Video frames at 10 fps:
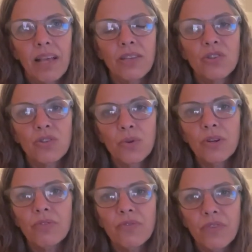sort
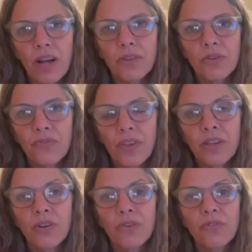of a father
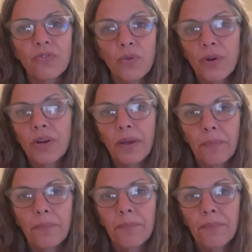figure for
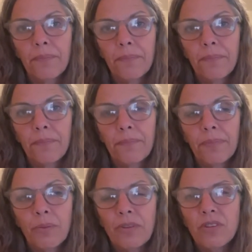him,
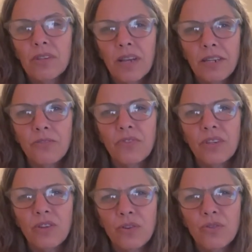which is kind of
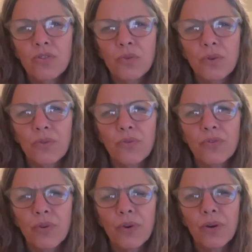unusual
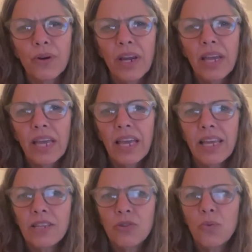for
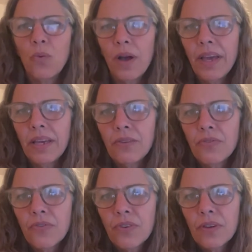his wife.